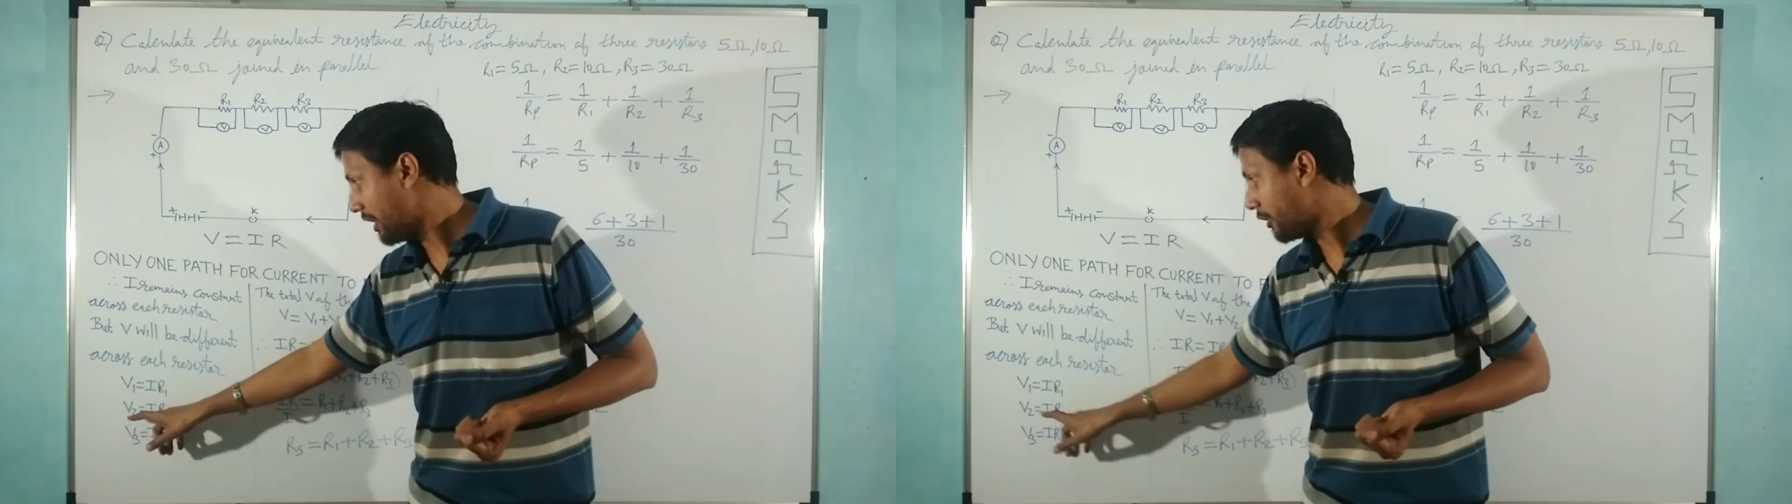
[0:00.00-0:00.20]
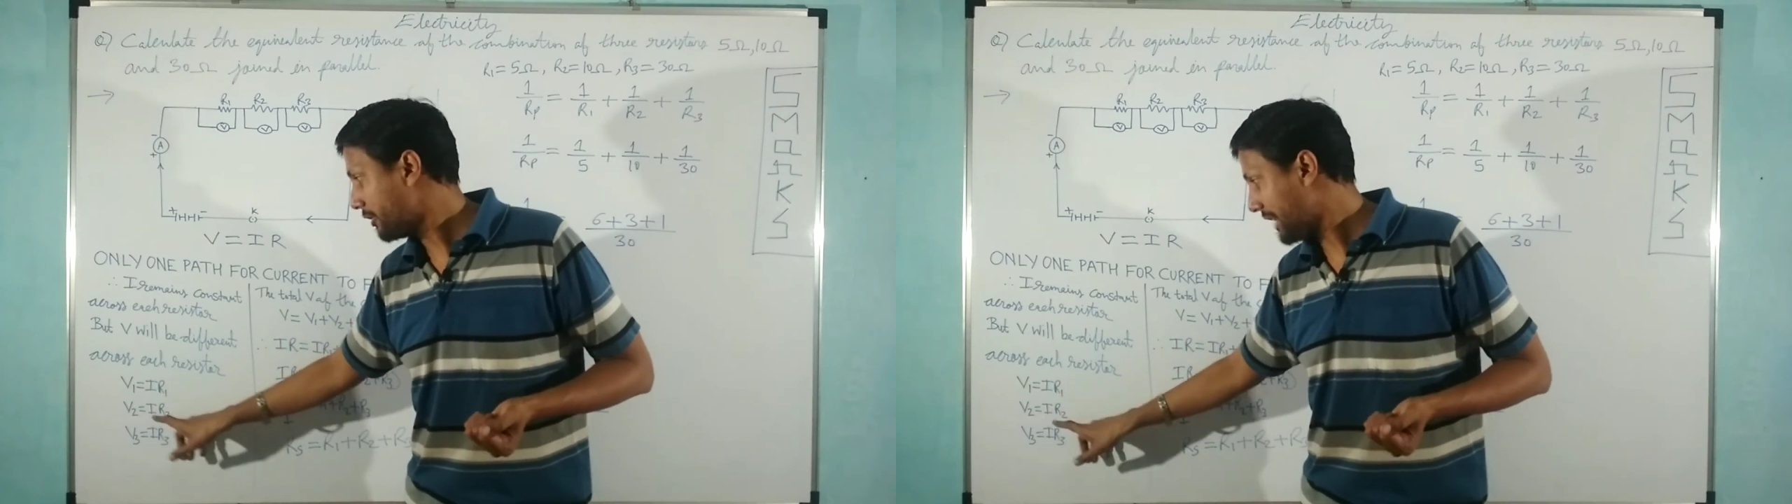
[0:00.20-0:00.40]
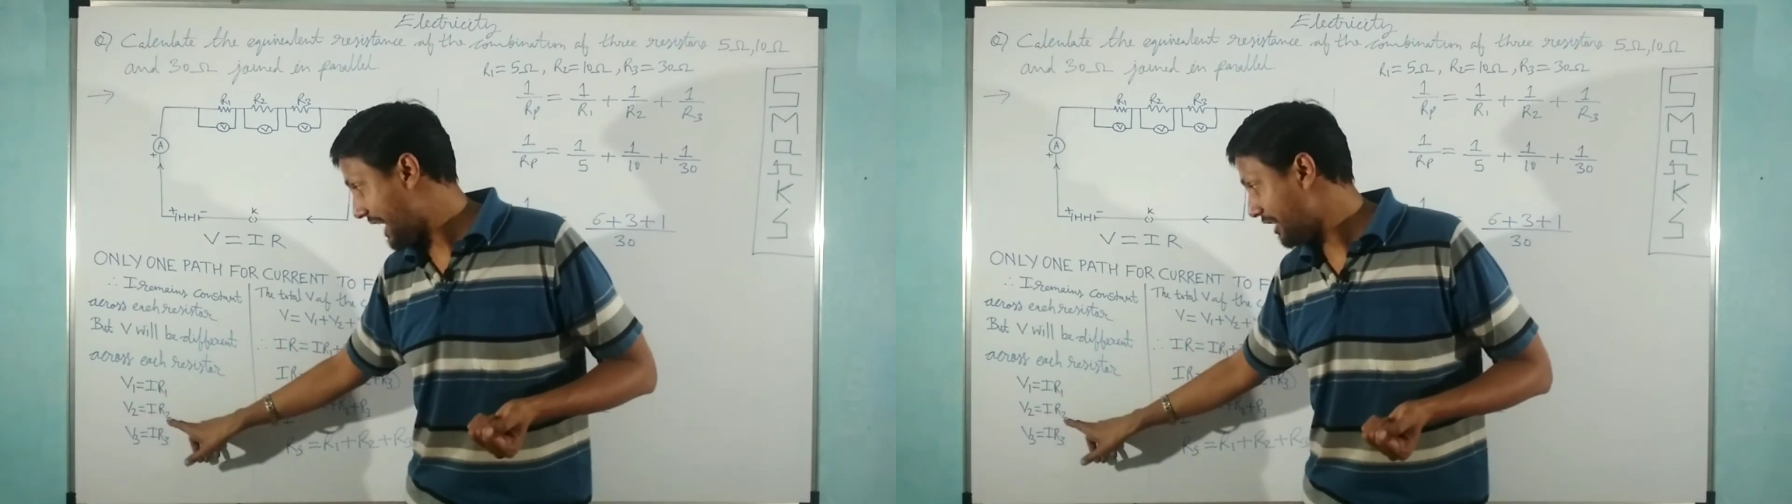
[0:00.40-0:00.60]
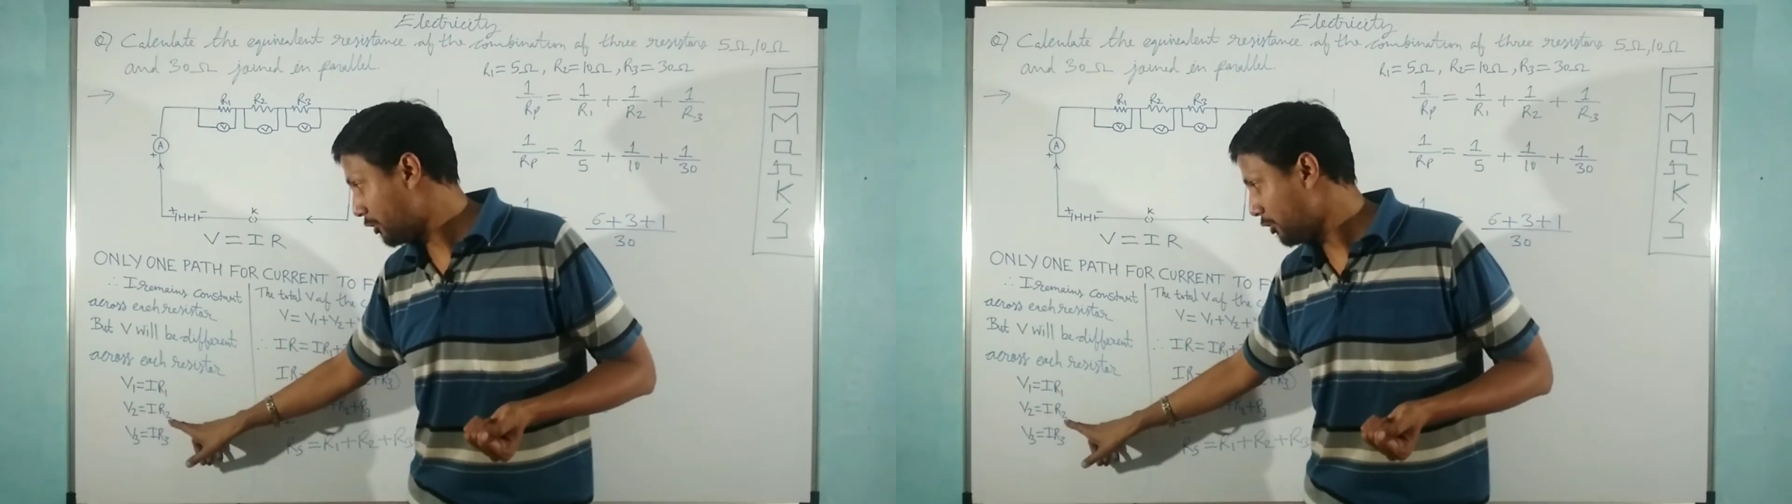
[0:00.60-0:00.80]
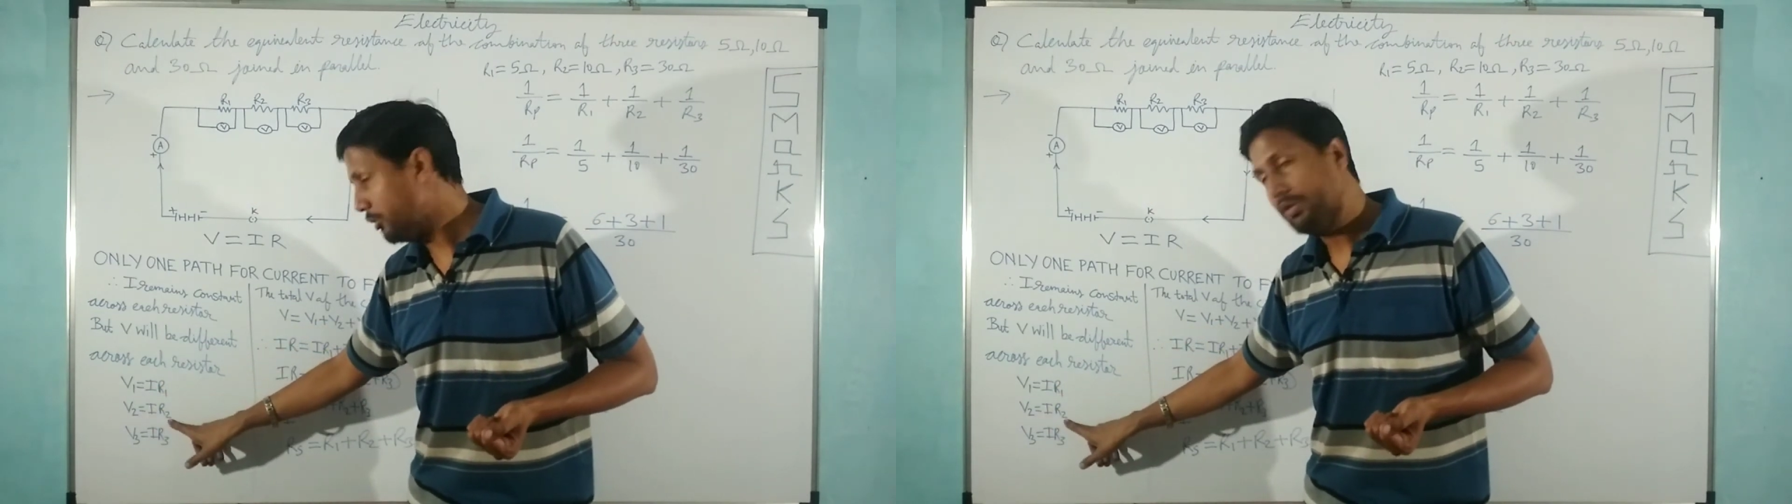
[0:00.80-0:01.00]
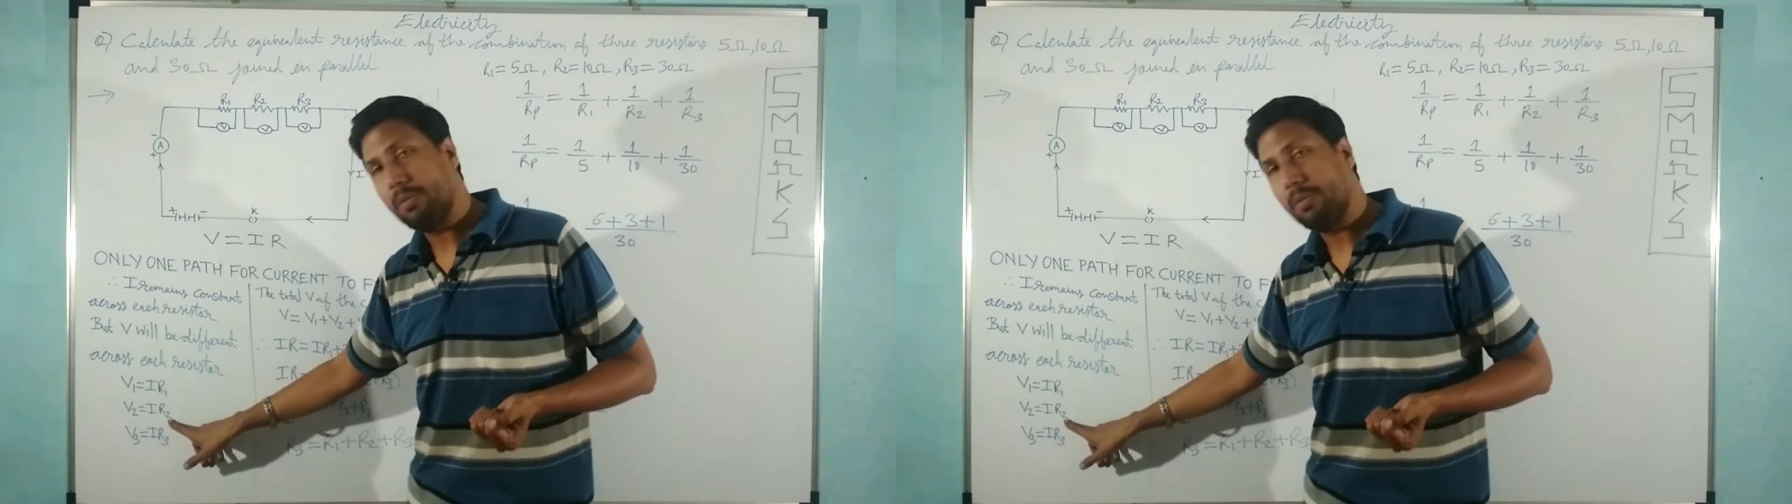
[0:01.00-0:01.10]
across R2, the